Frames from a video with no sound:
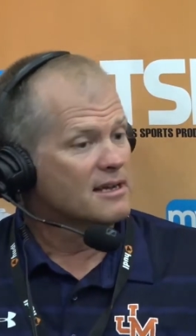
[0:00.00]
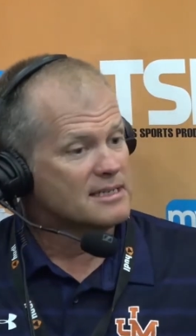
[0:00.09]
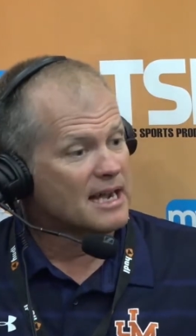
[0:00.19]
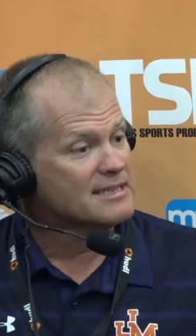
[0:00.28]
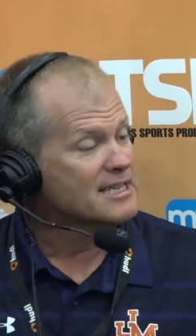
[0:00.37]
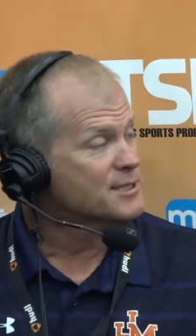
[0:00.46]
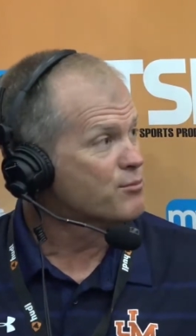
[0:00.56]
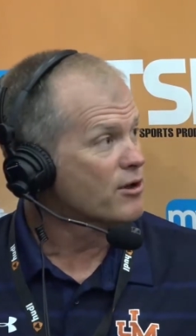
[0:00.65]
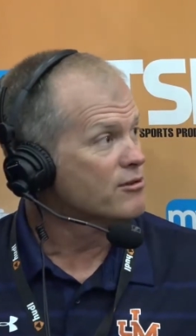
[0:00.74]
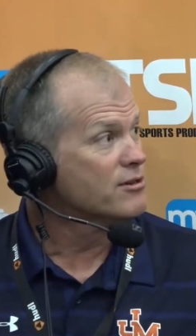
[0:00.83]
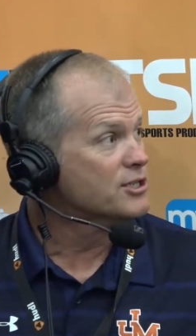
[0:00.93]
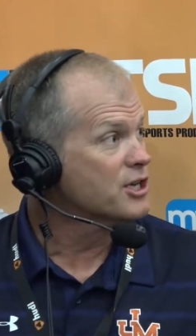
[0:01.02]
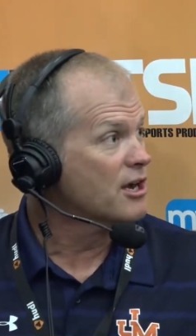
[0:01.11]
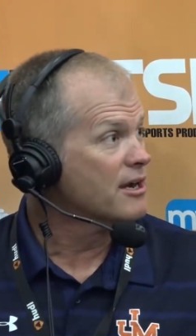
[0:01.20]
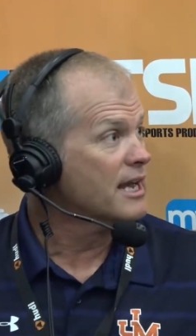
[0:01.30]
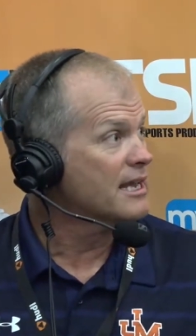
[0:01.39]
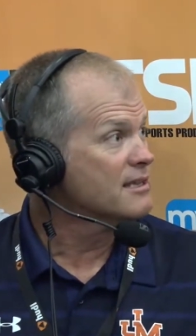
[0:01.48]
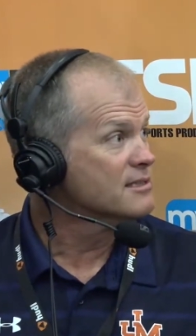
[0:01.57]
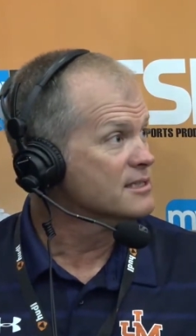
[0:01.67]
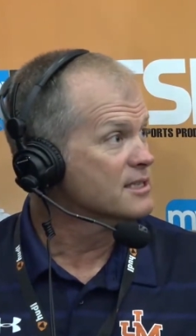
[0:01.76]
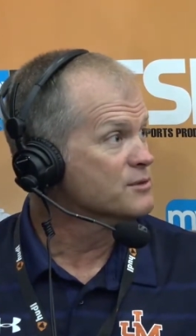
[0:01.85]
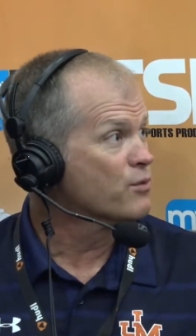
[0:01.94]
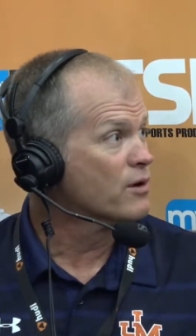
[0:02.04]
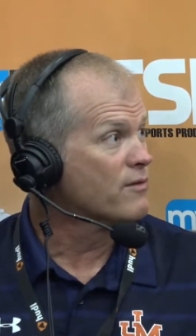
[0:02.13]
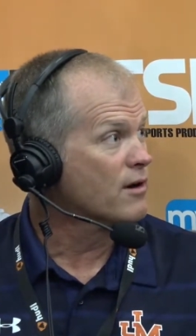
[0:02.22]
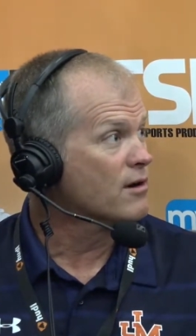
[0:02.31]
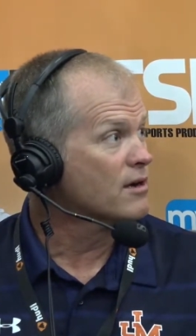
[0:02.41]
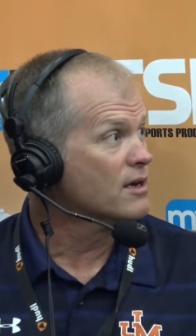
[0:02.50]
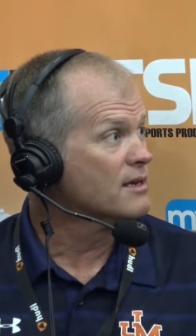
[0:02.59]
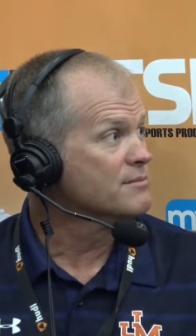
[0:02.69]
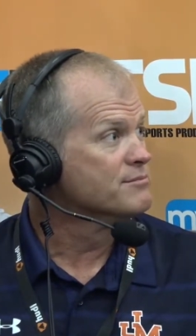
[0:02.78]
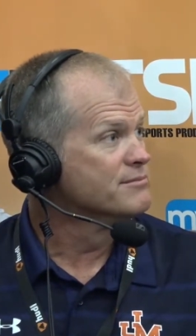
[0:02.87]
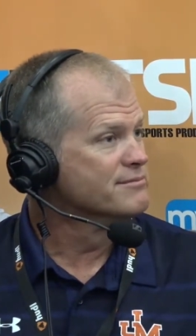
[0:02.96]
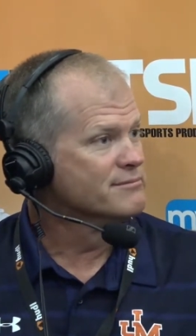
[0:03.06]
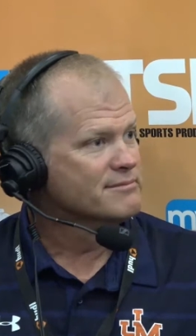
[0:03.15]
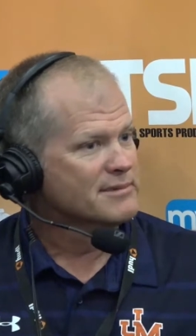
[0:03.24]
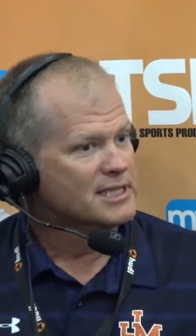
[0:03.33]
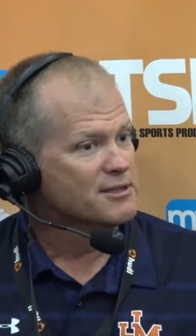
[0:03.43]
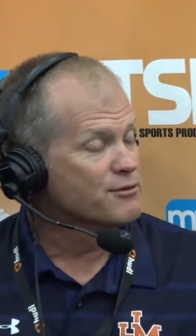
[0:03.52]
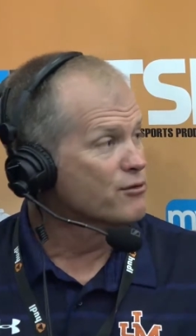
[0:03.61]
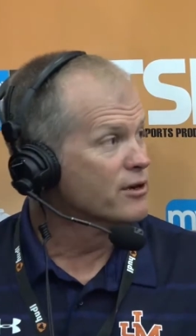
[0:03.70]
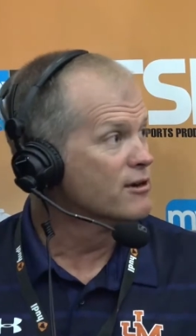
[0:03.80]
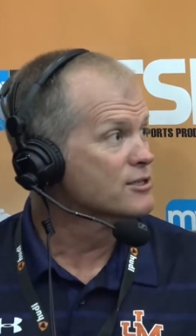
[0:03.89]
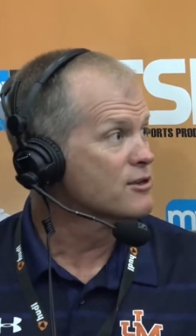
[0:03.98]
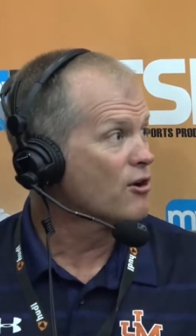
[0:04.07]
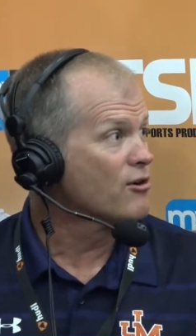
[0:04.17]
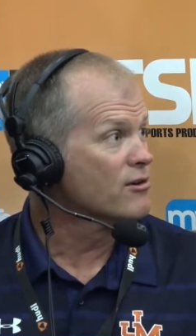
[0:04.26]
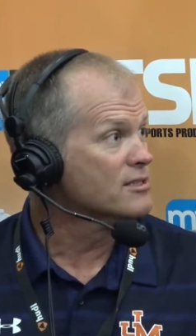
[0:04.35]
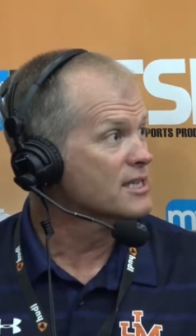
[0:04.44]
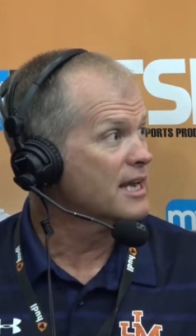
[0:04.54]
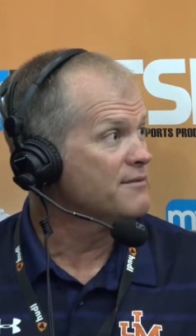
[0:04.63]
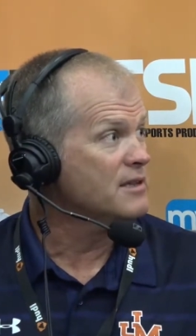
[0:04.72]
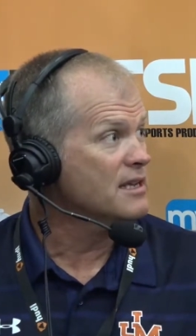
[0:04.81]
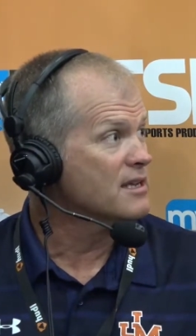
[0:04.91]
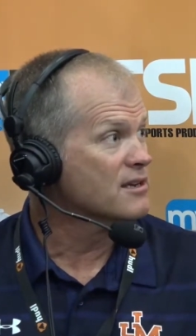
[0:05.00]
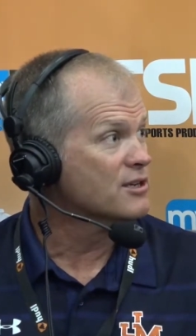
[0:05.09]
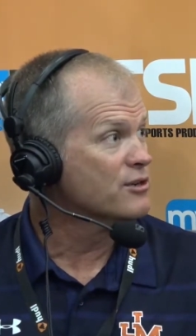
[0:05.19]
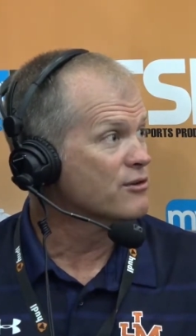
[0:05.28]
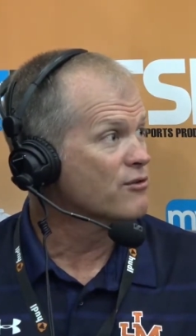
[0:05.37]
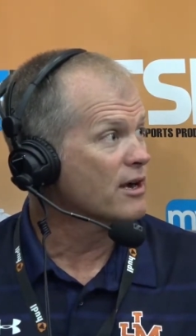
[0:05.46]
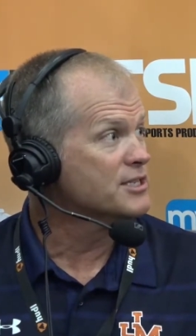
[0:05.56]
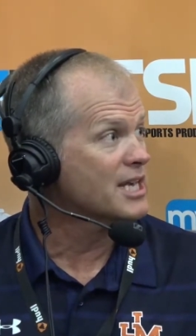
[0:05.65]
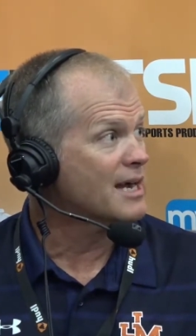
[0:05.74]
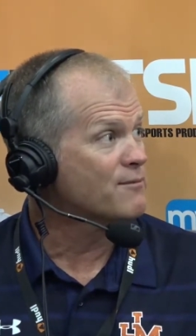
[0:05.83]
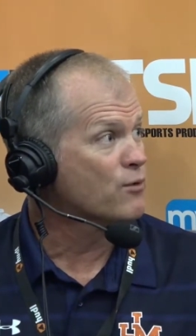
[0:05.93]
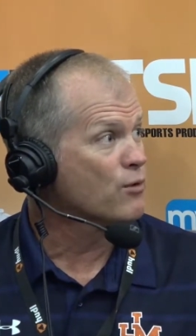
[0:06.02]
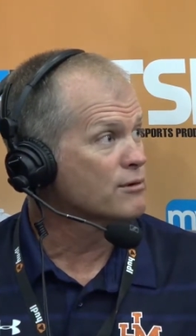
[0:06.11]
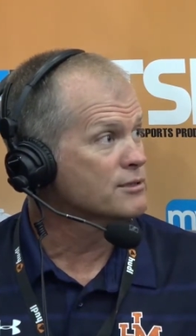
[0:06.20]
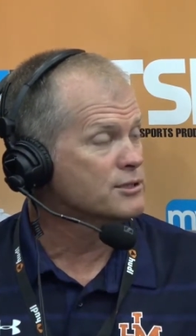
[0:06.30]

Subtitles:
Dante's brother, Deshaun Hagans, is one of our he's a 3-year starter at safety. Going to do a great job for us.